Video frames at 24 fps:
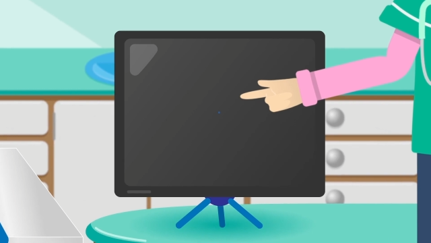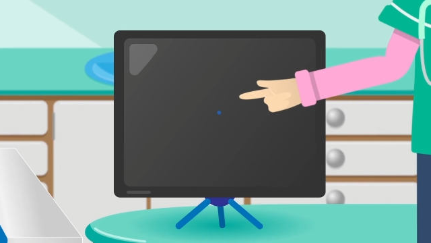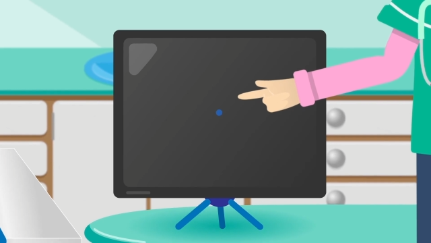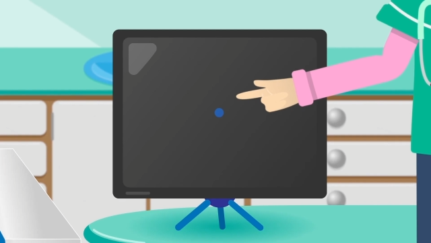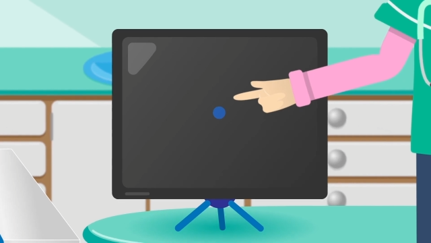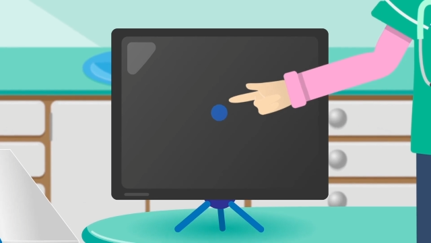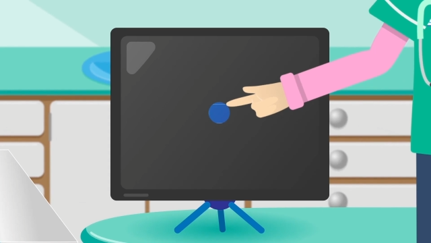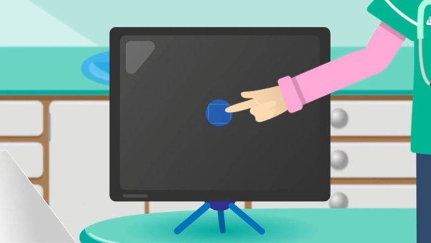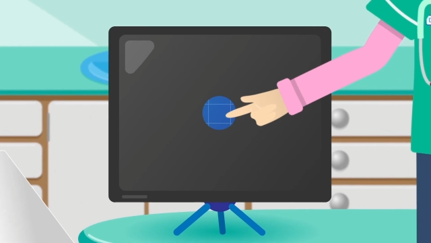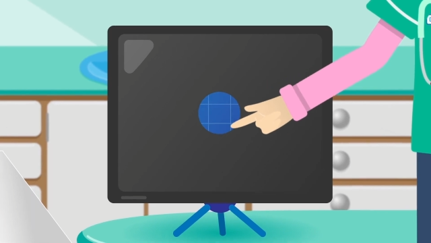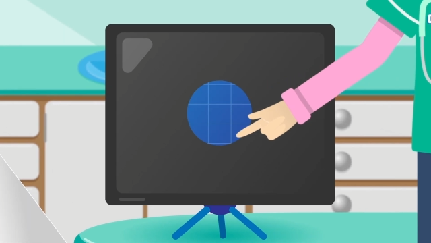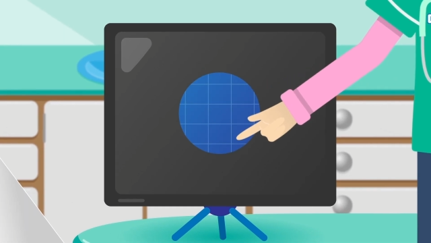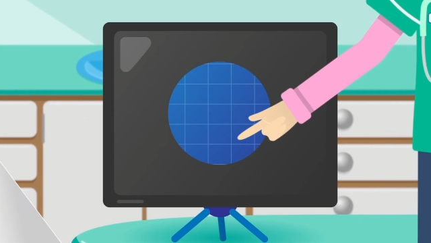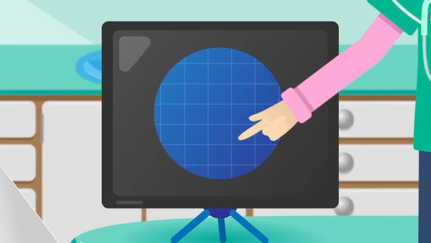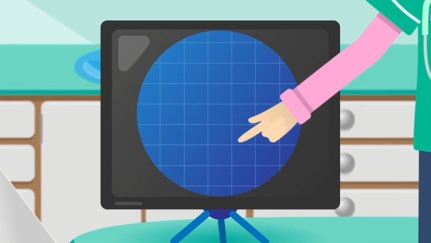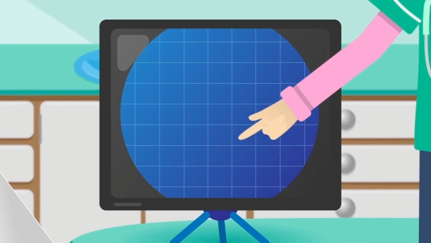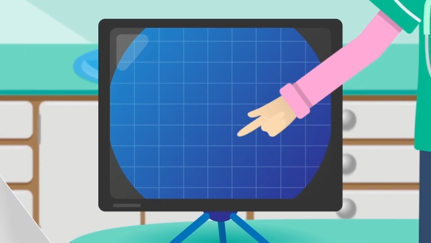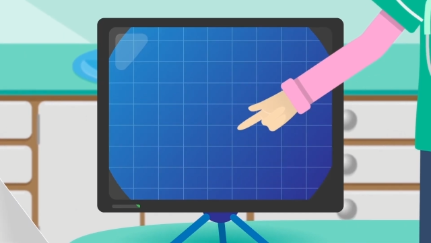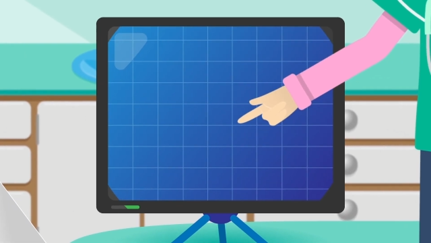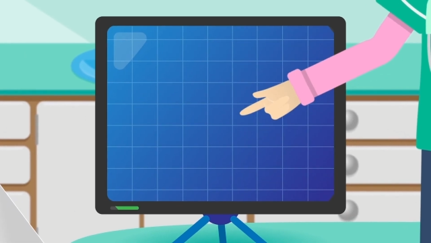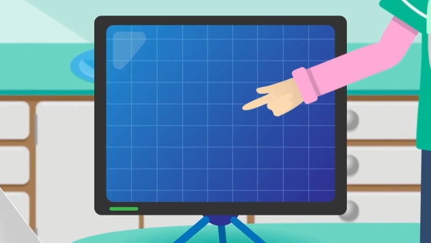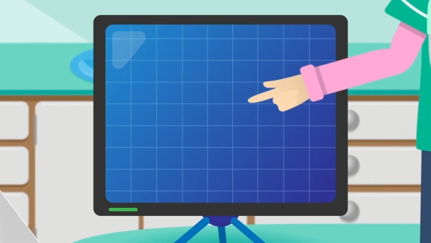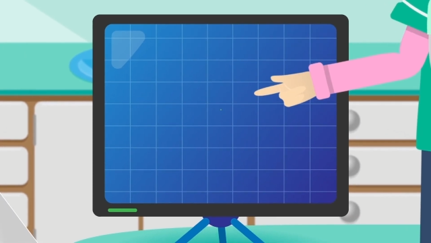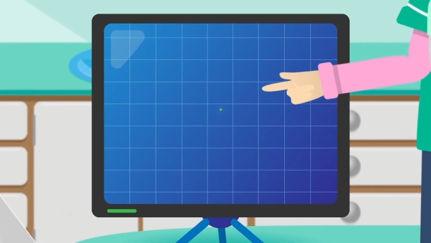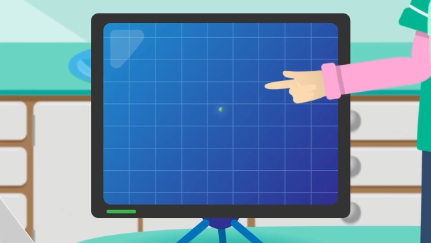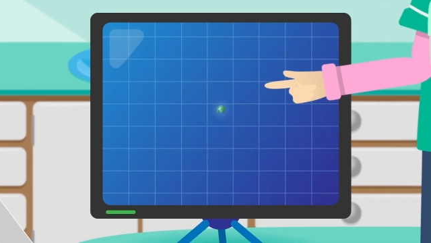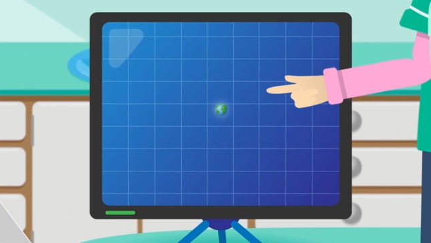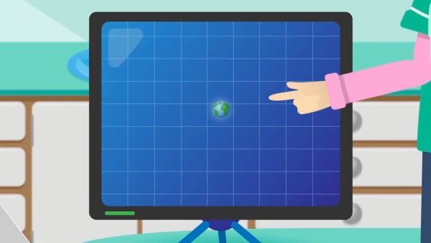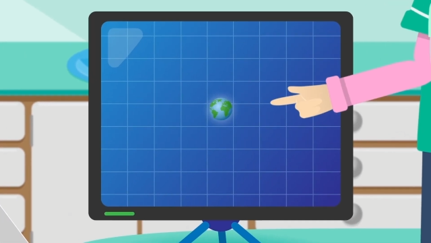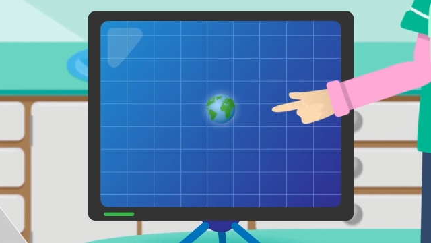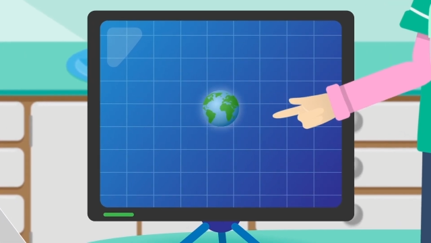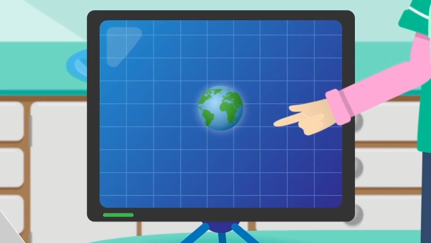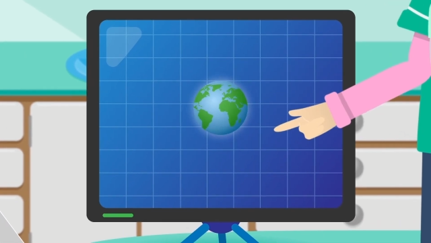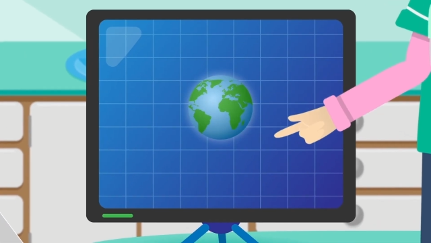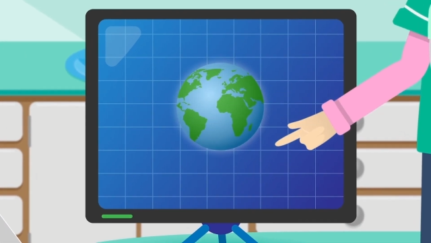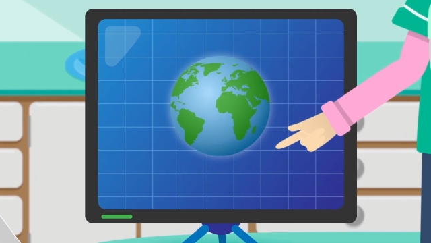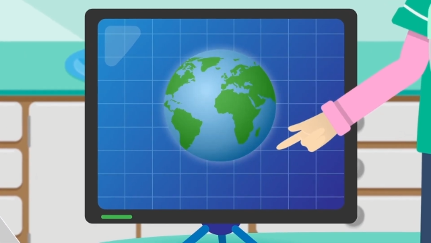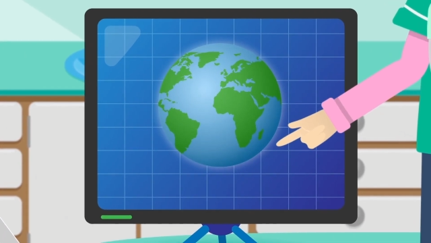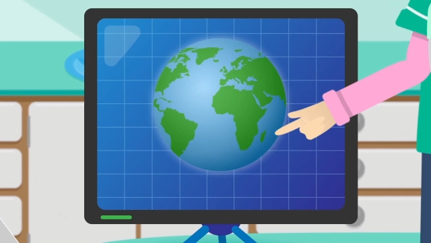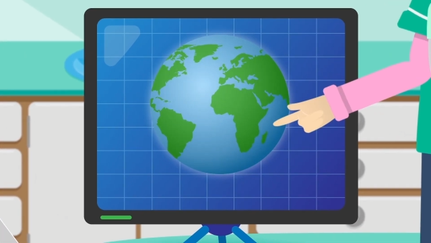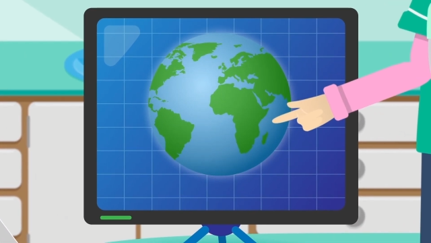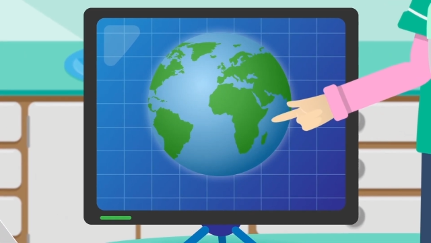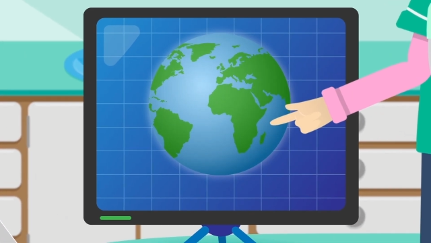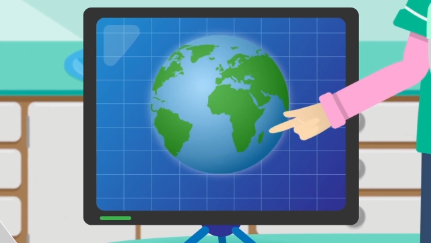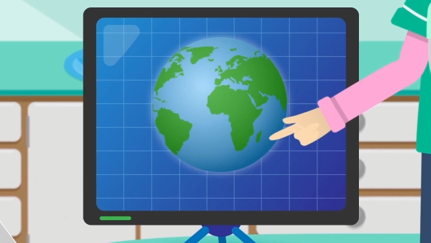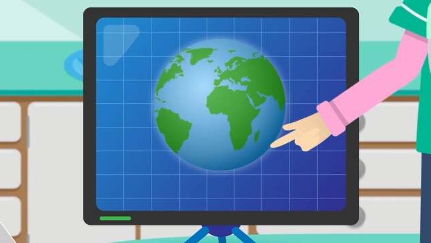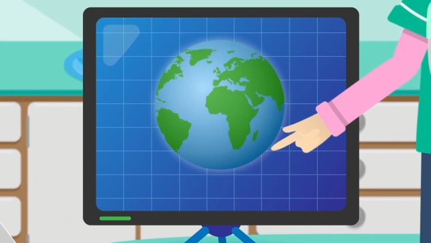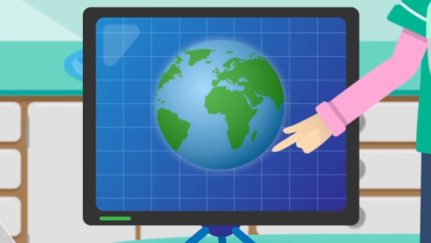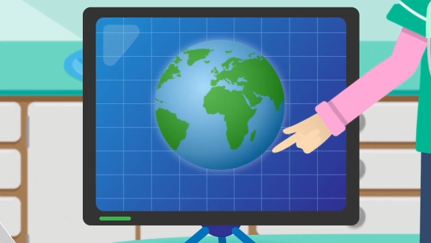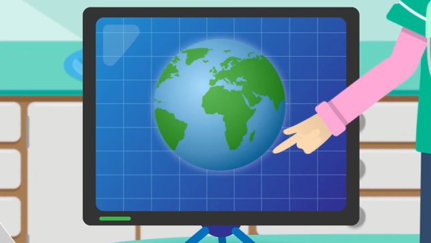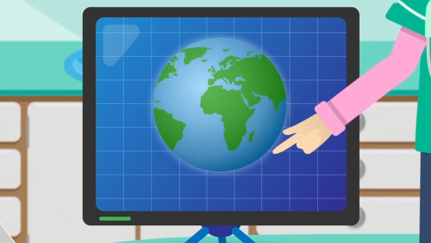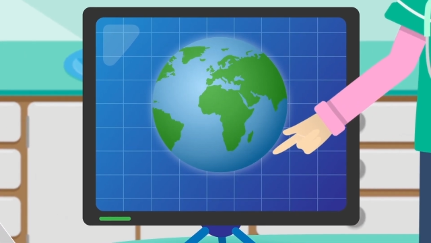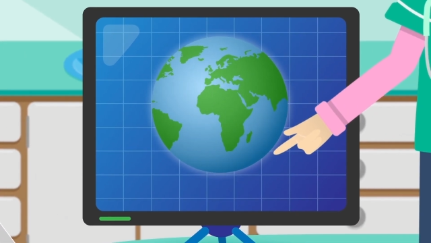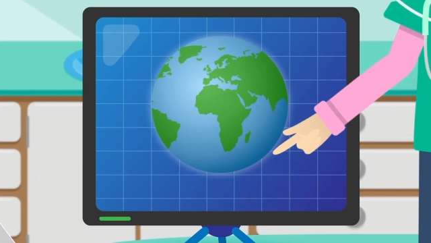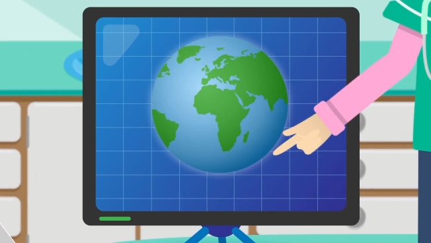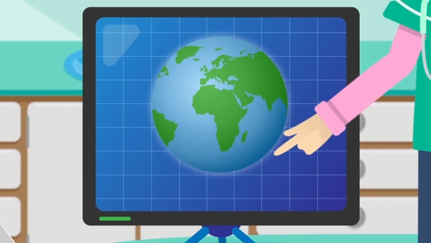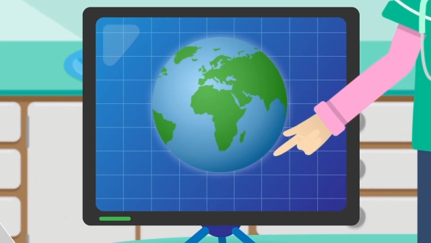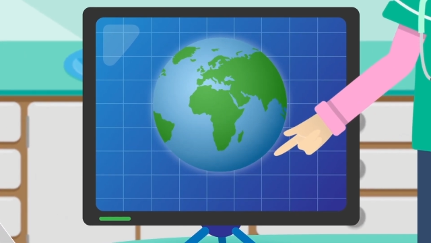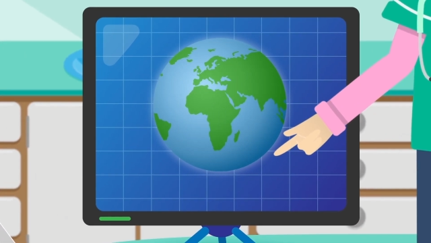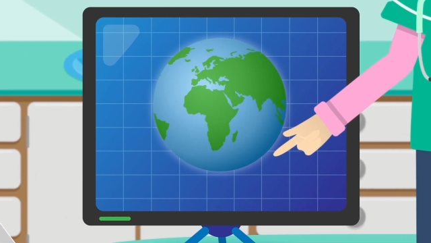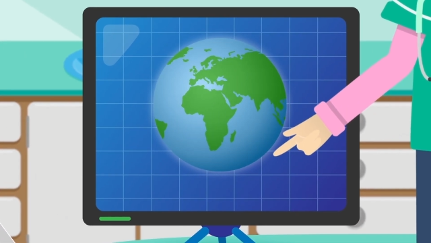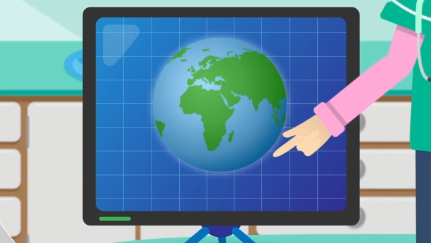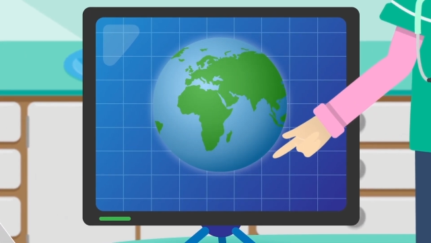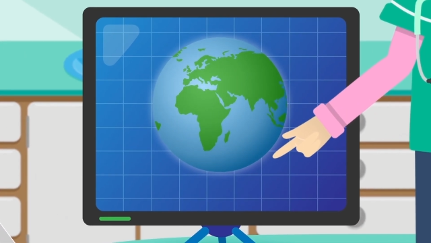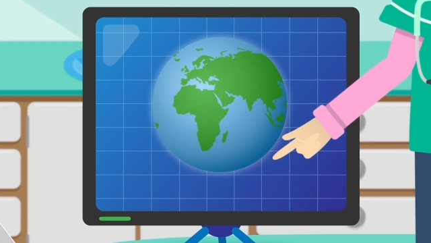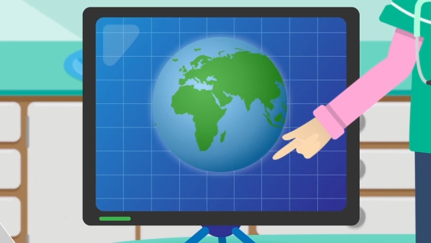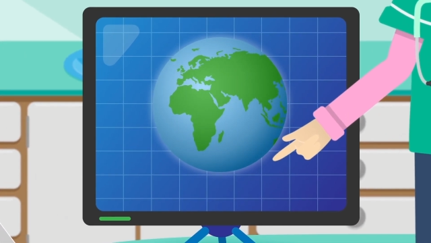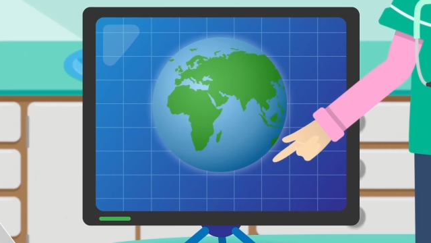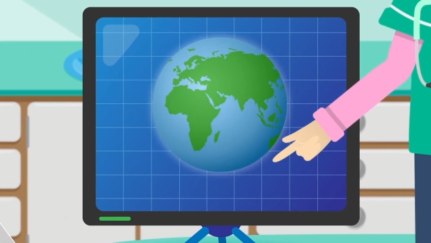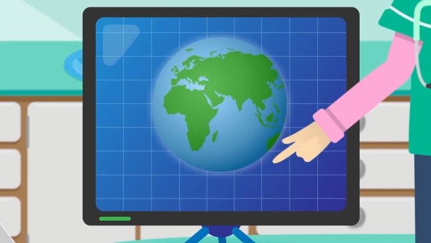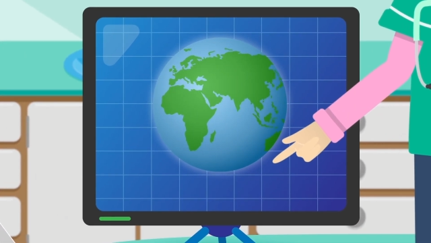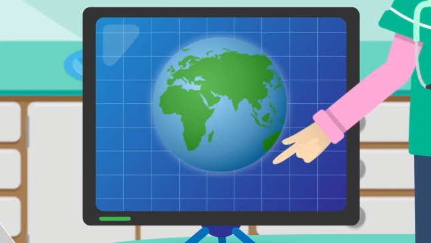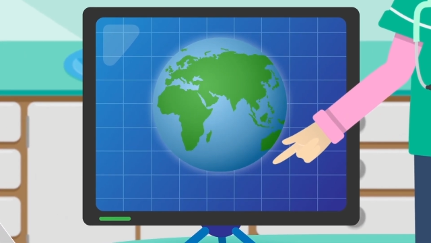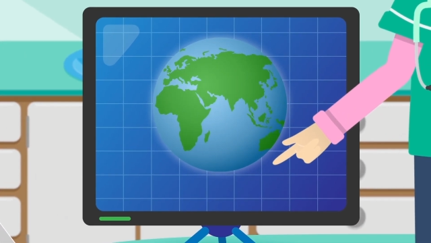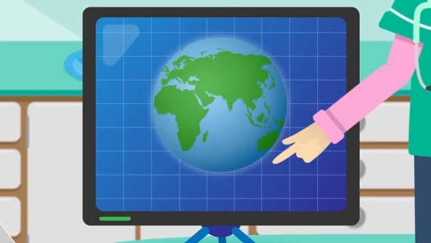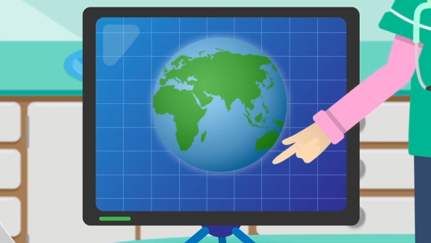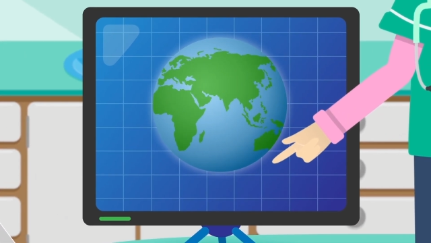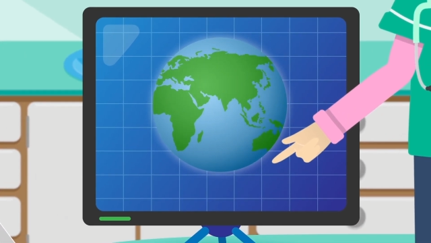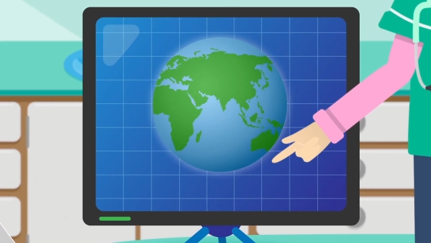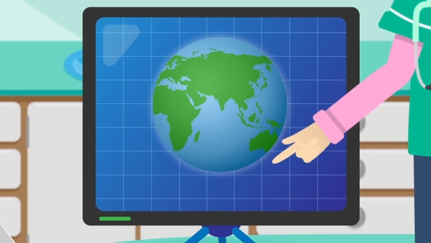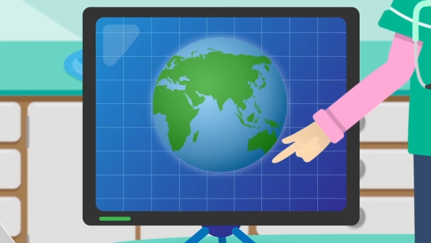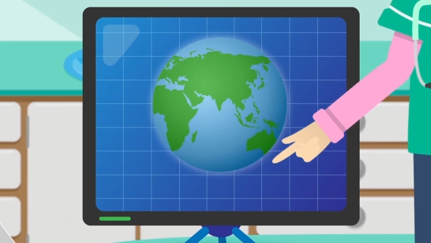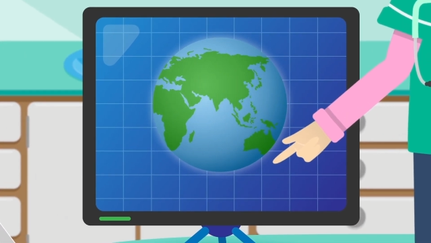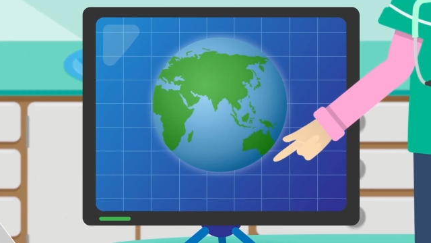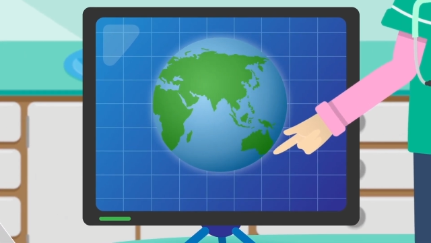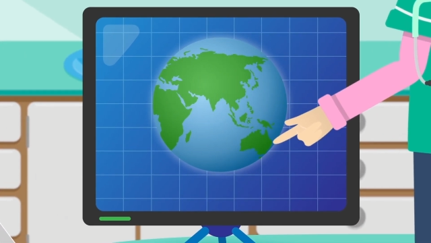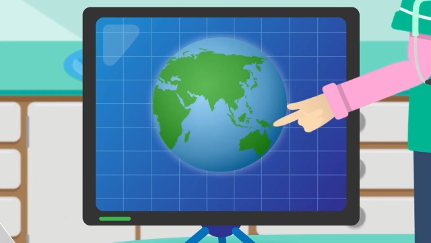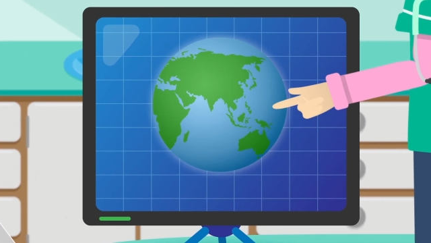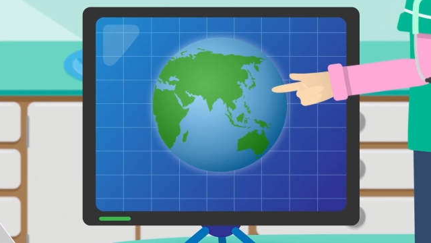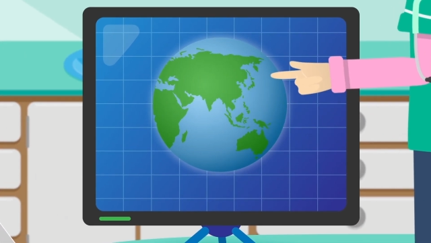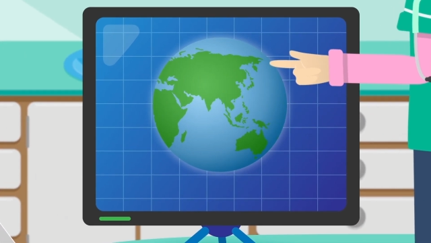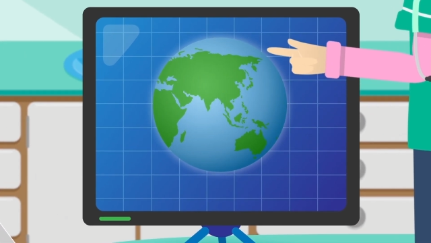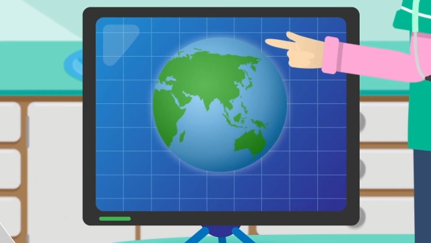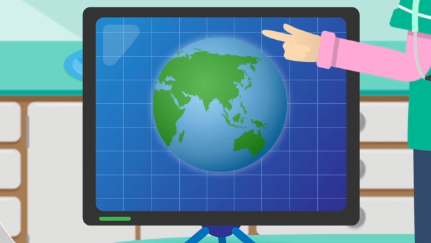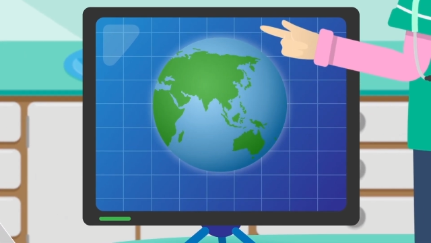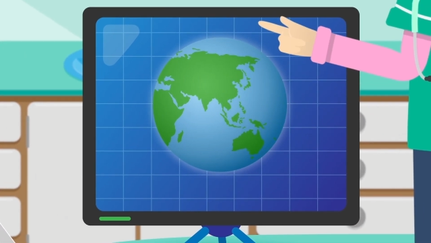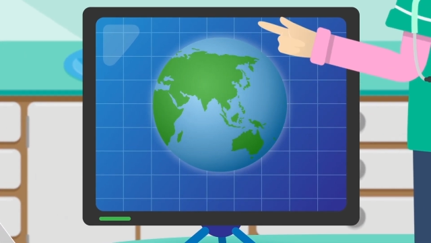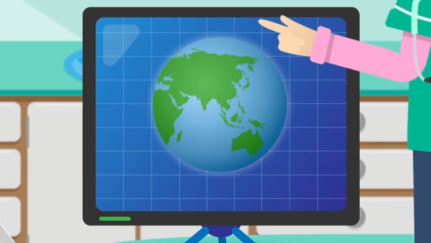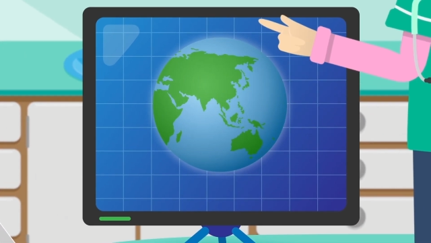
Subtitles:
(no speaker visible)